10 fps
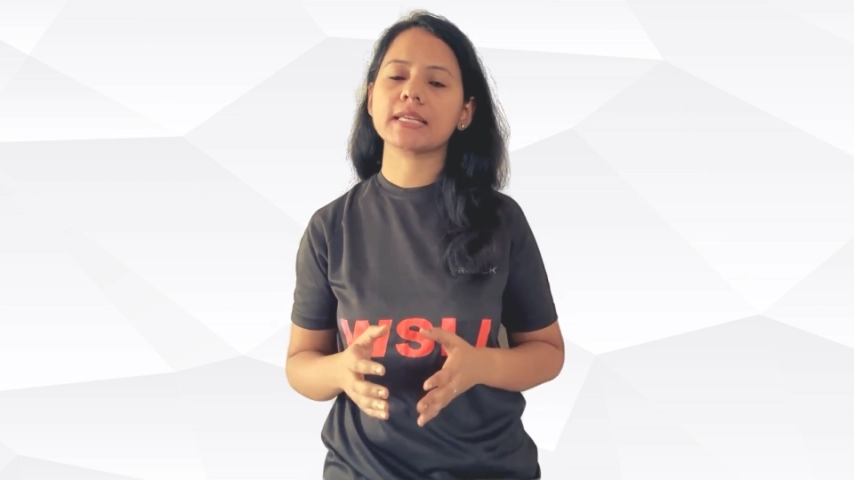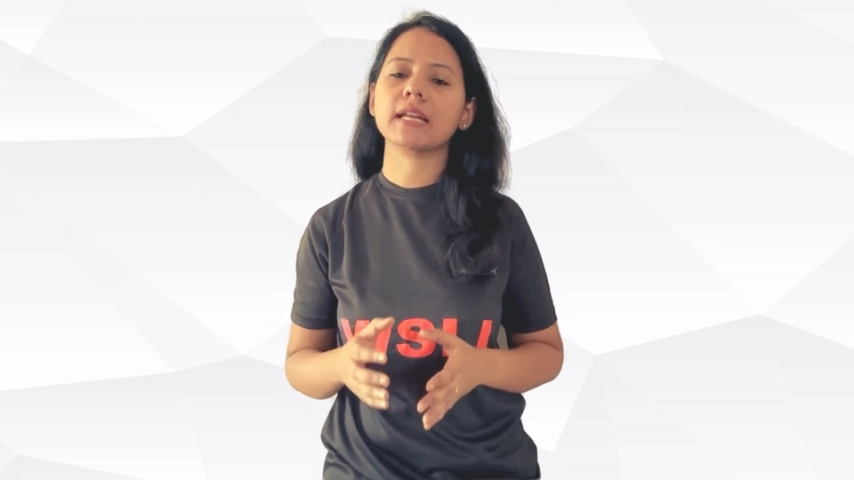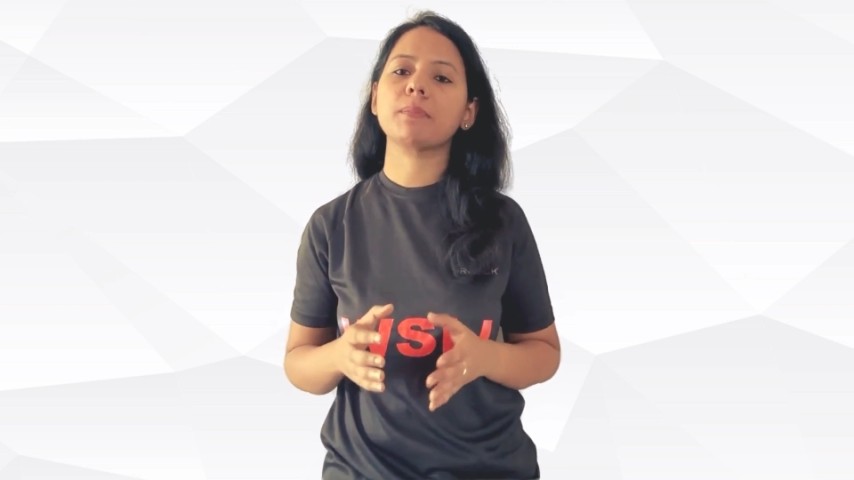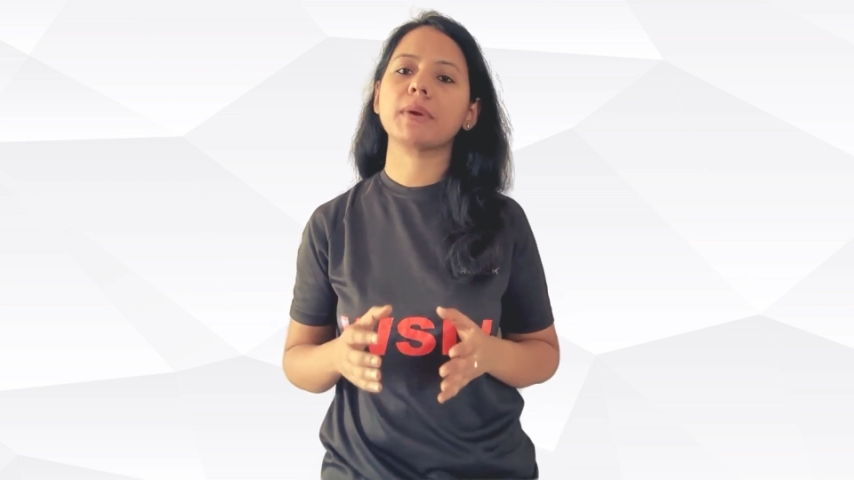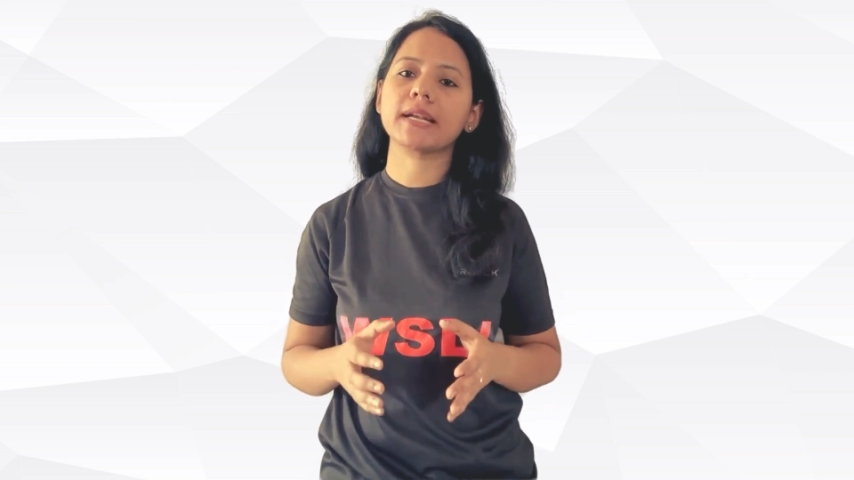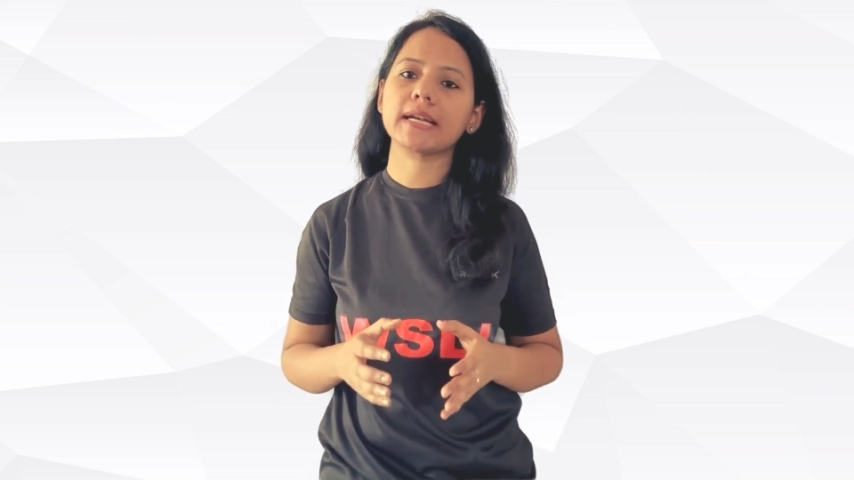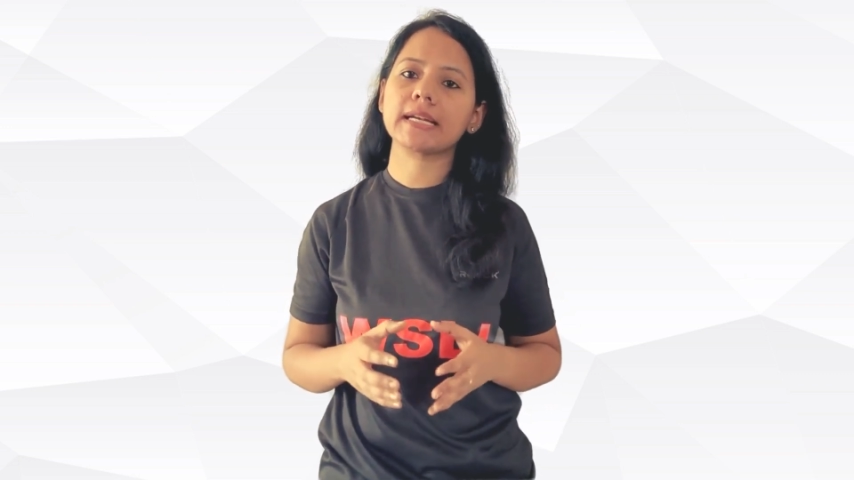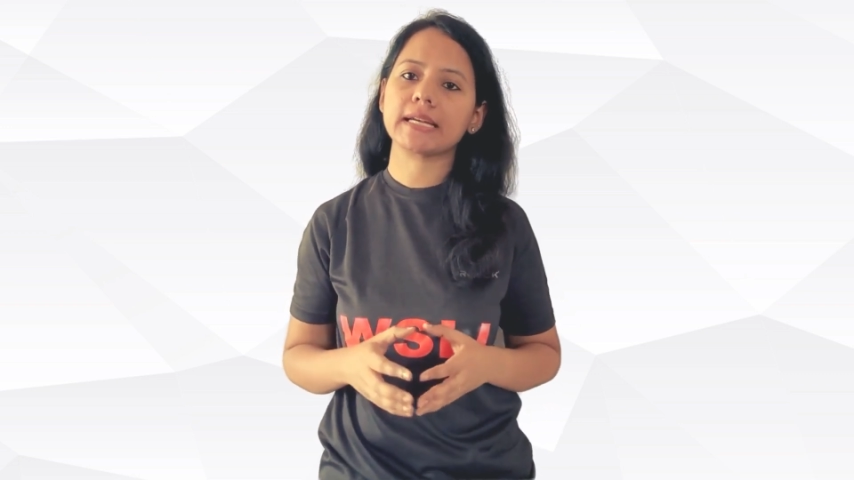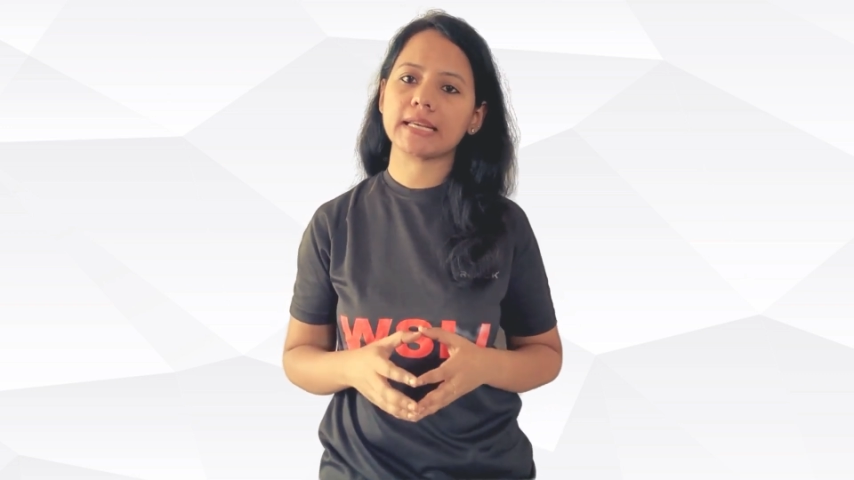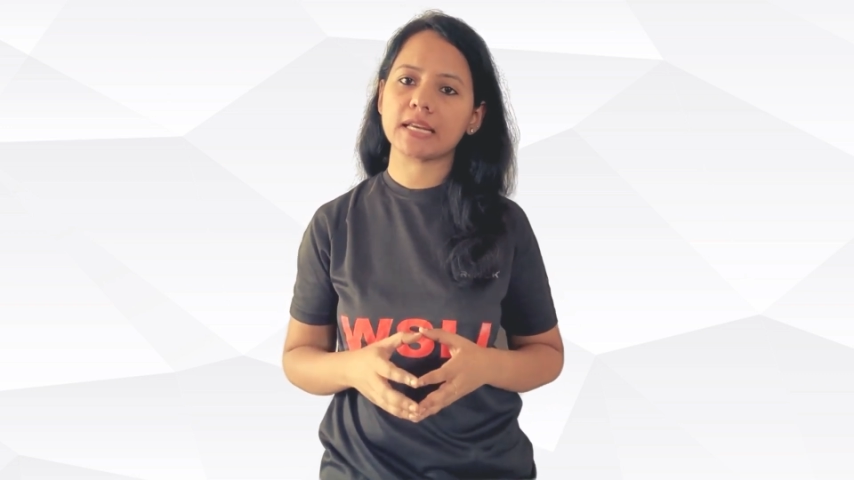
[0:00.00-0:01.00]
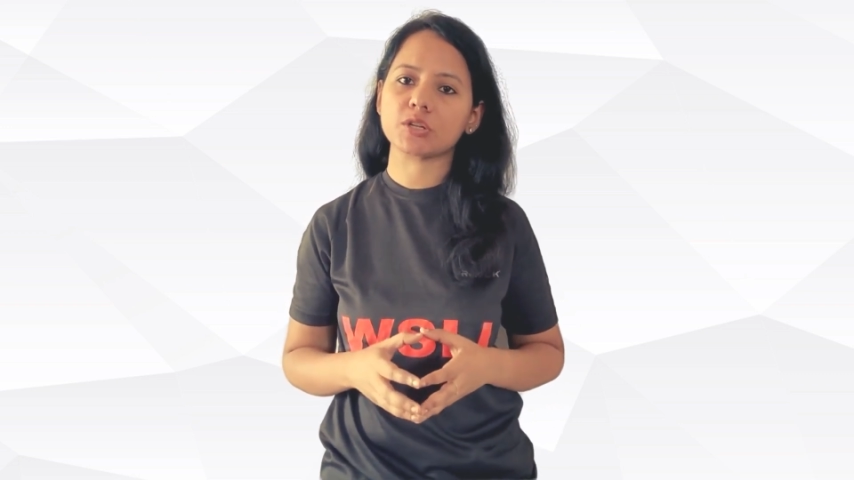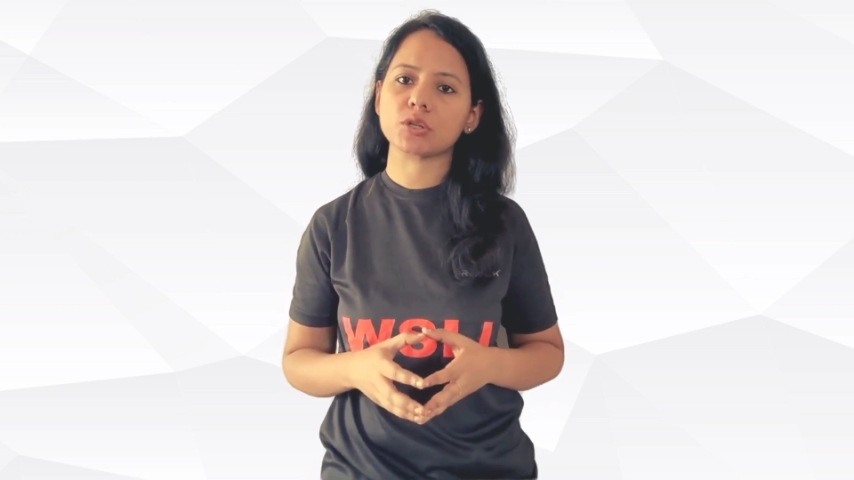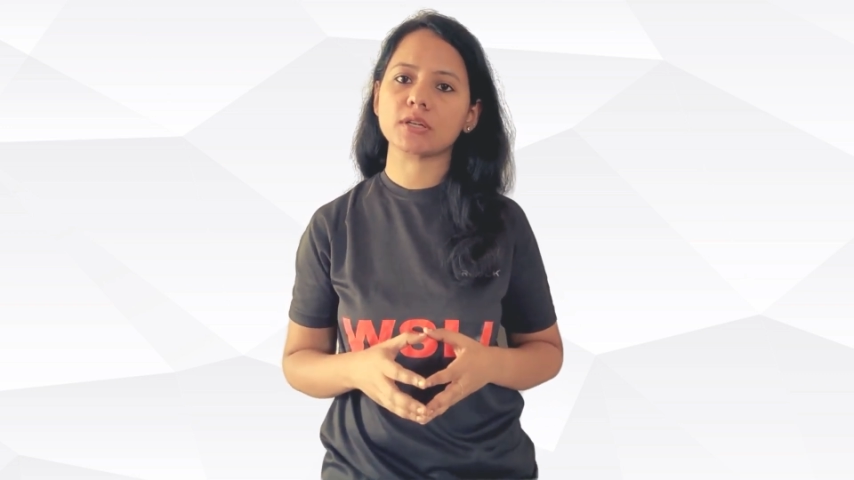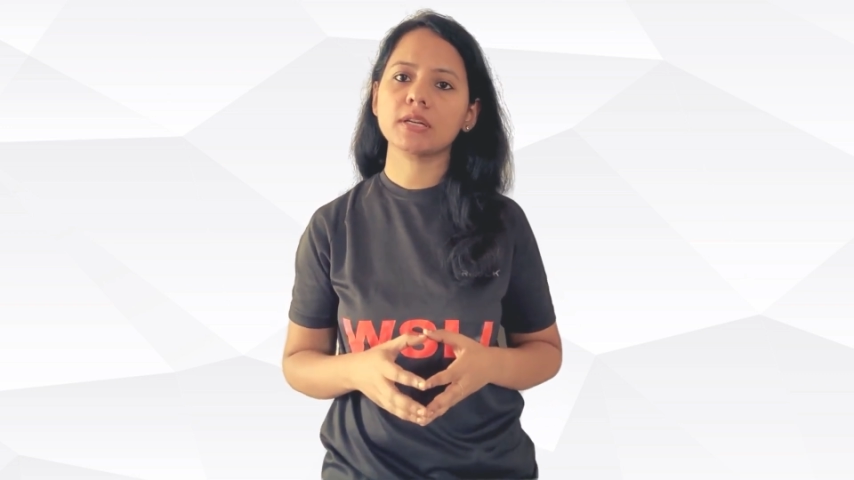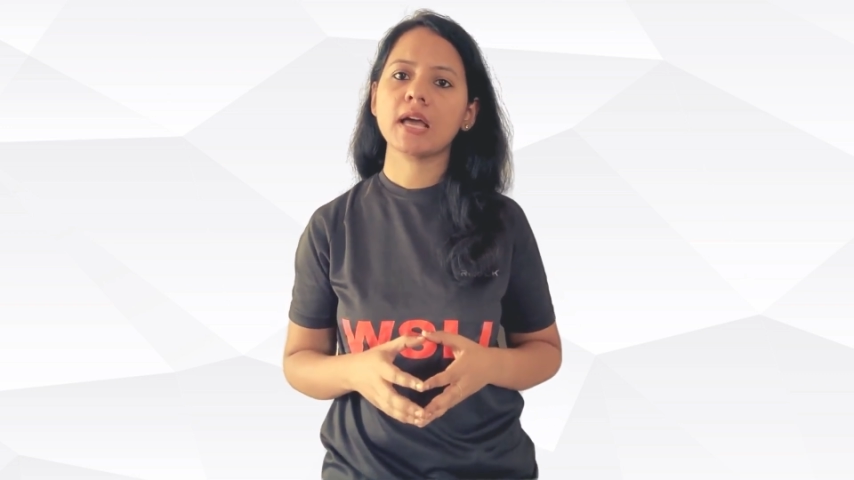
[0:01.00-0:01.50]
in a patent
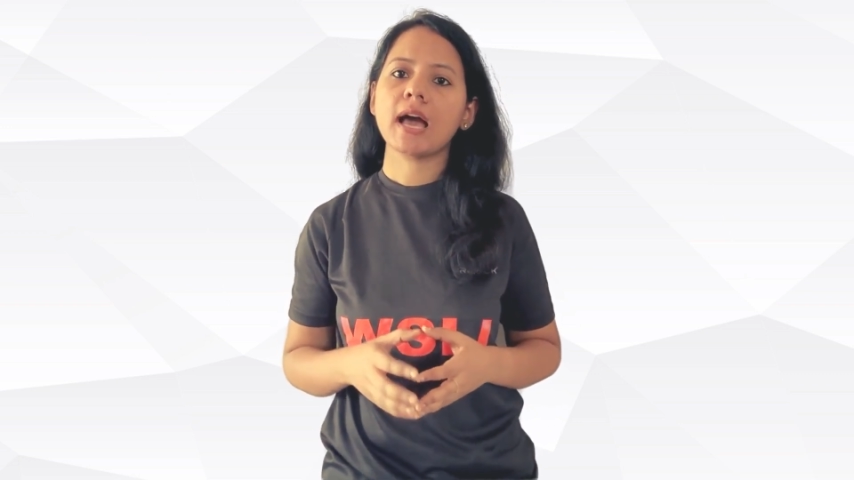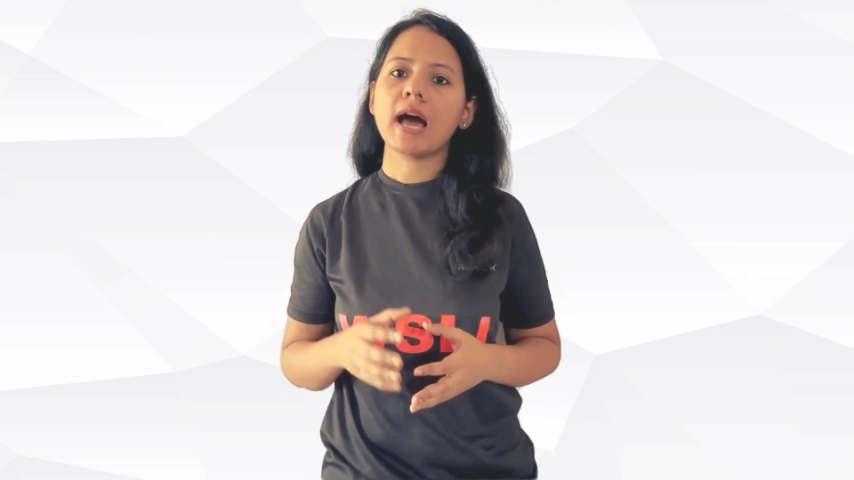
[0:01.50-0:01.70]
litigation